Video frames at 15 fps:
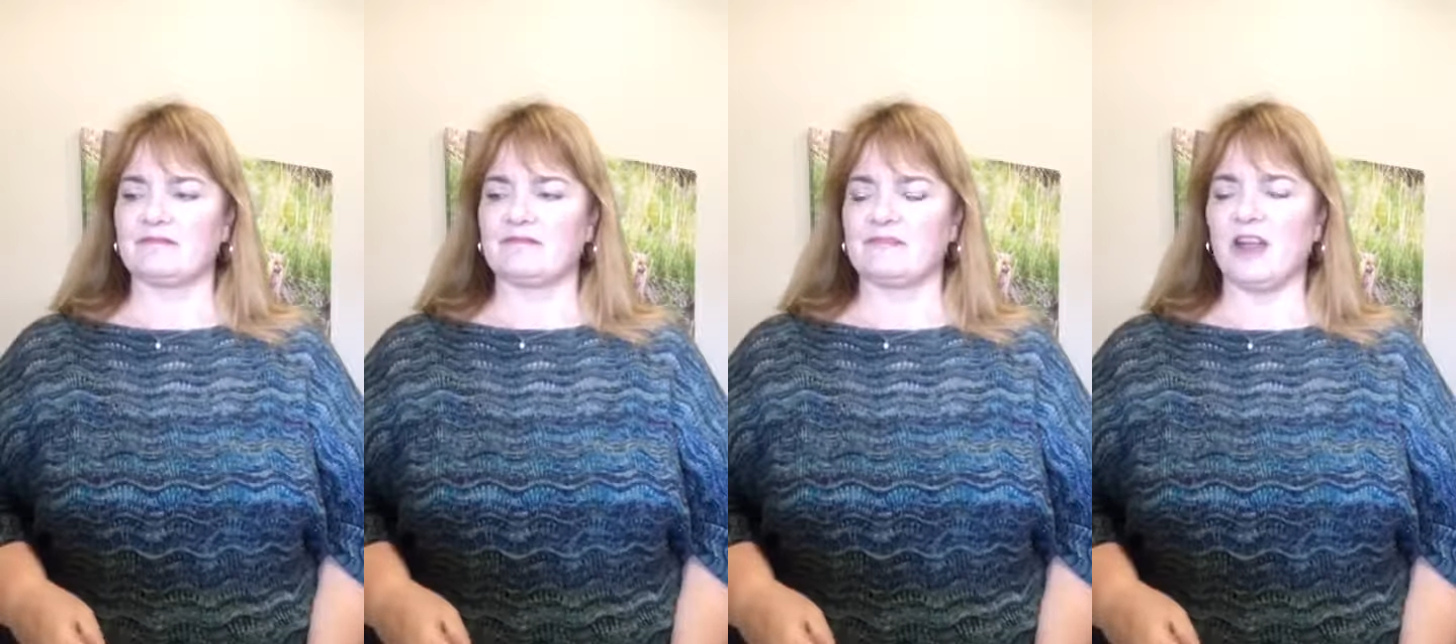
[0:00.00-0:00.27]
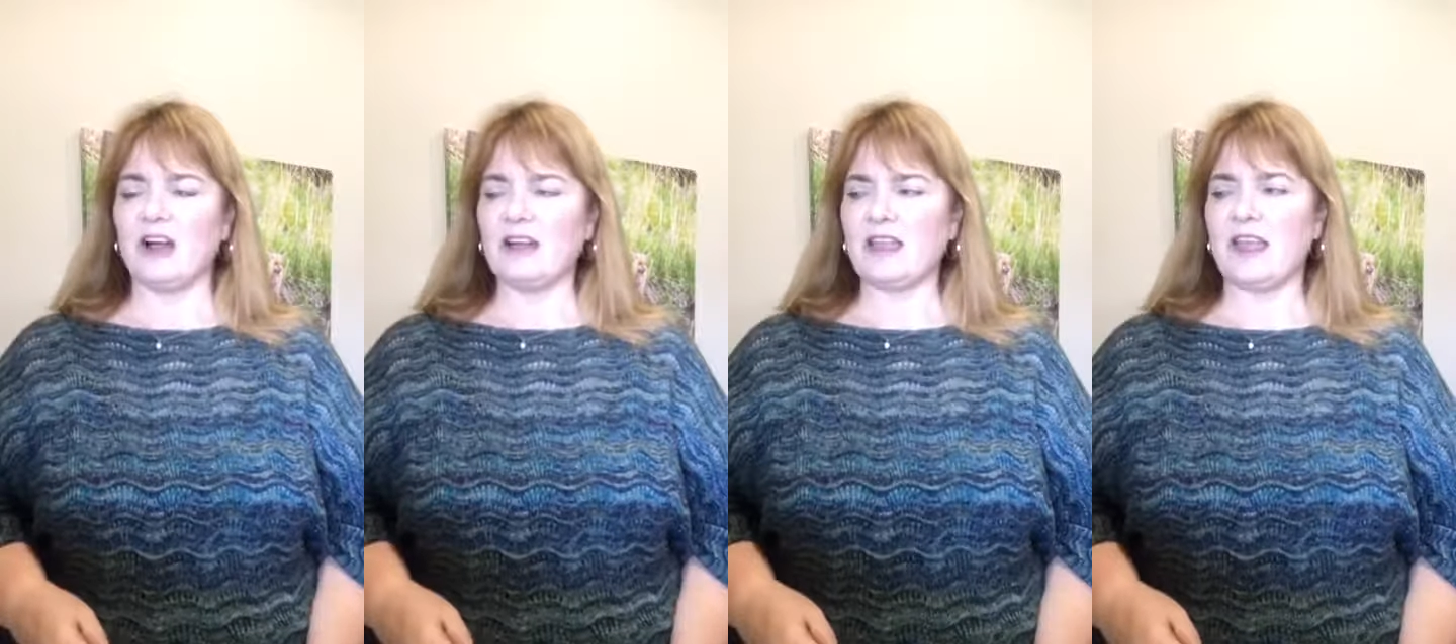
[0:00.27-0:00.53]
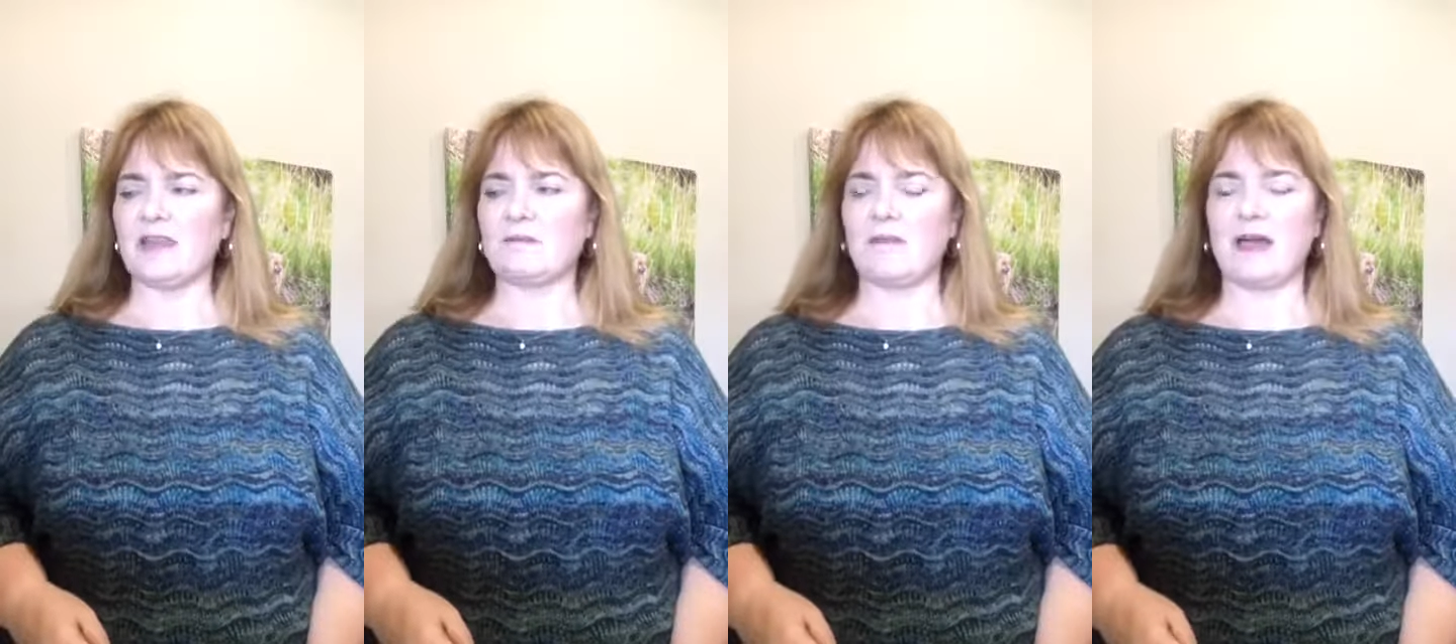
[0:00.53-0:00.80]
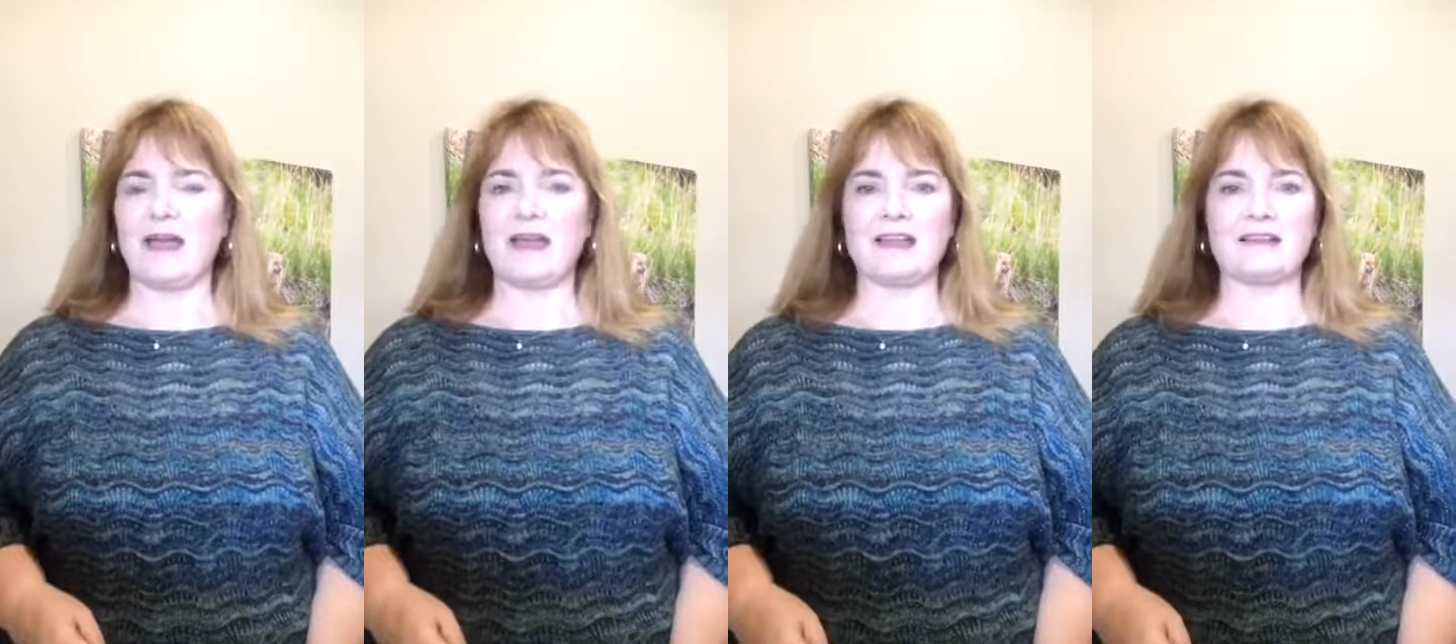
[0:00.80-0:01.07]
y'all came
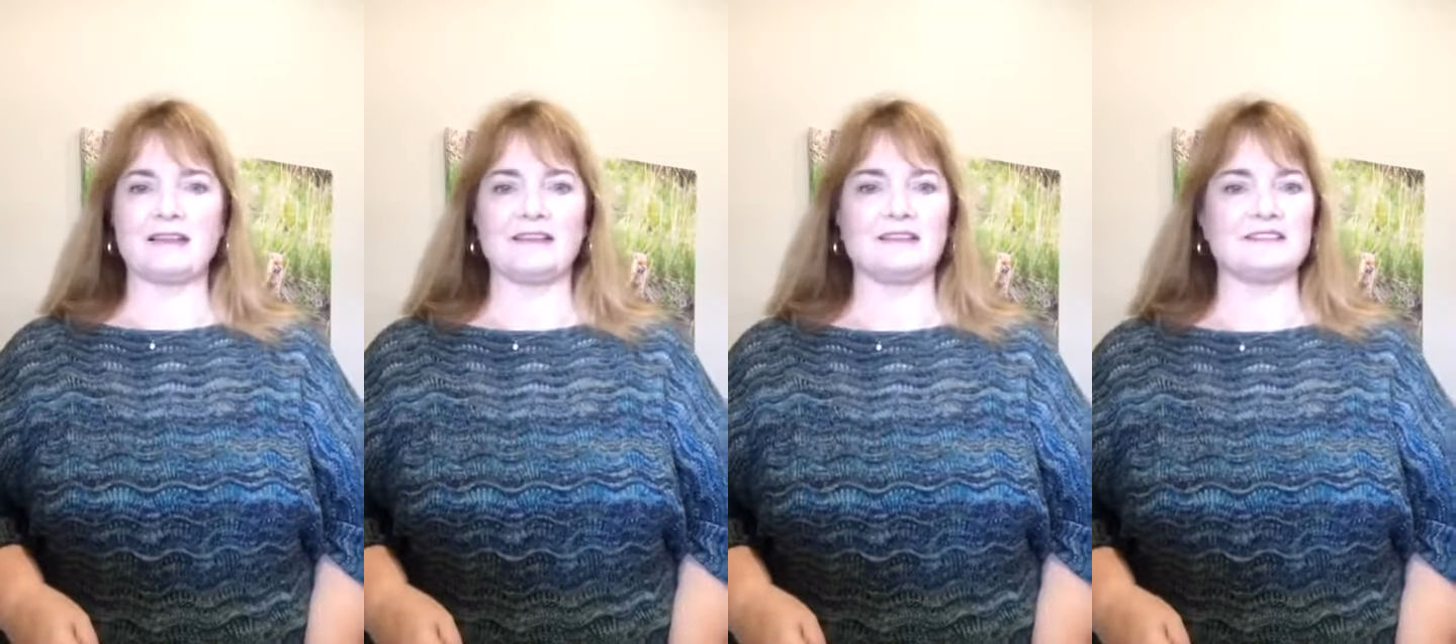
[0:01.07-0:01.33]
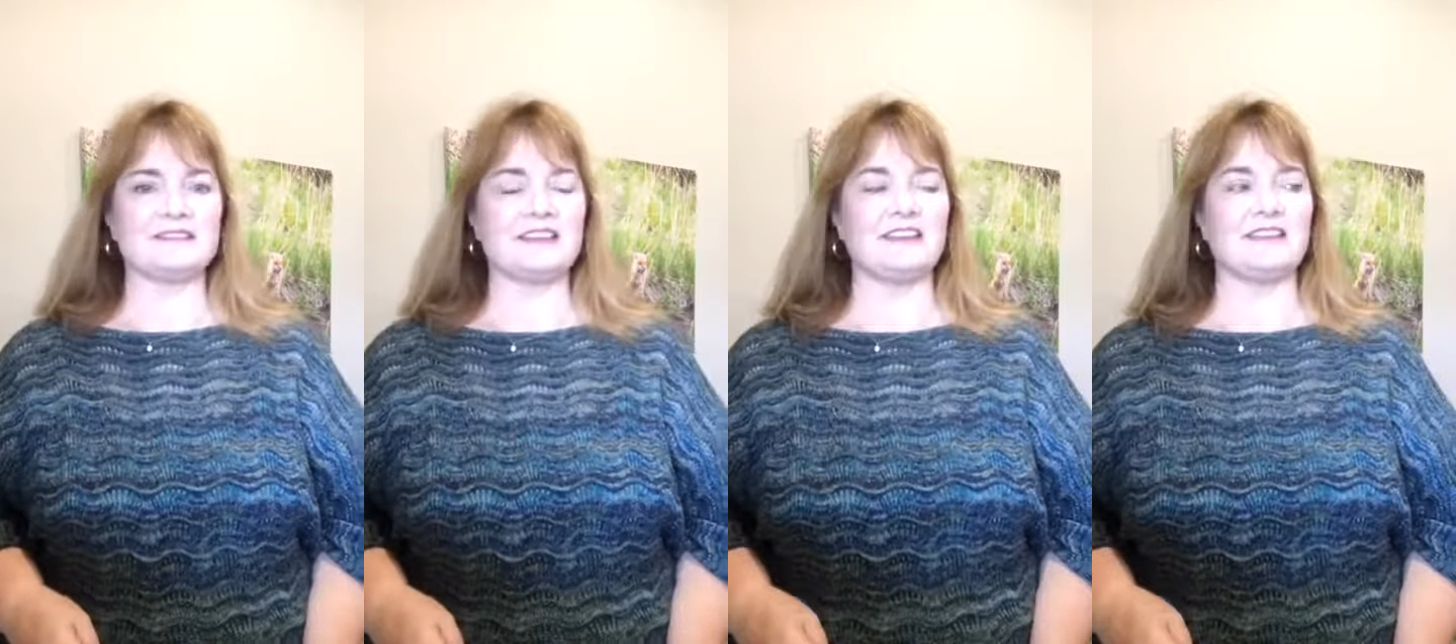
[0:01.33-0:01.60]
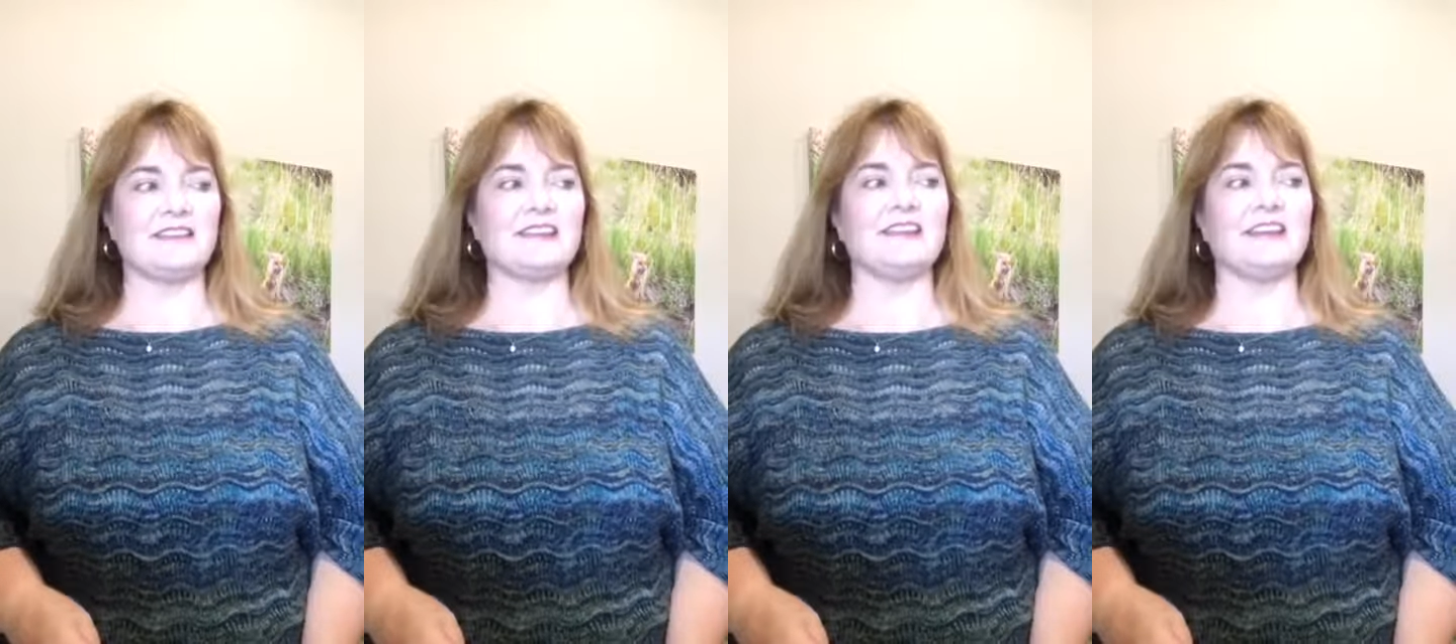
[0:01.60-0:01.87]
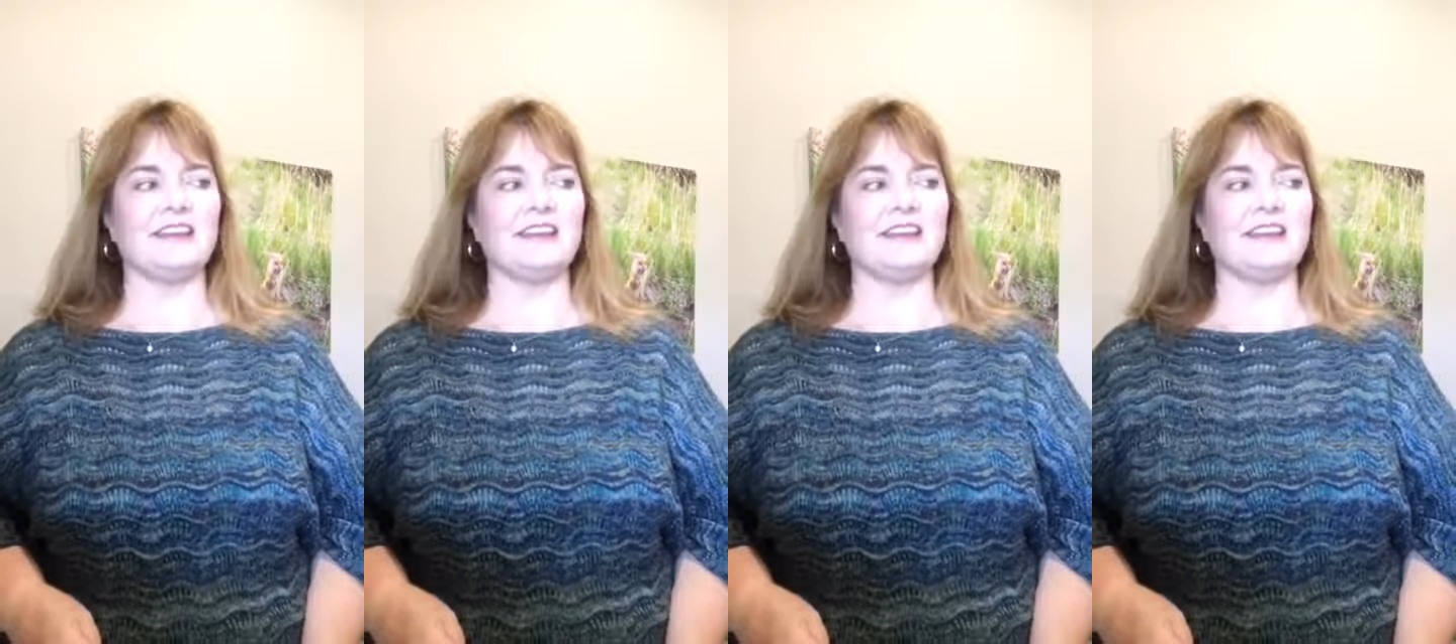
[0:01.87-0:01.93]
back? I said,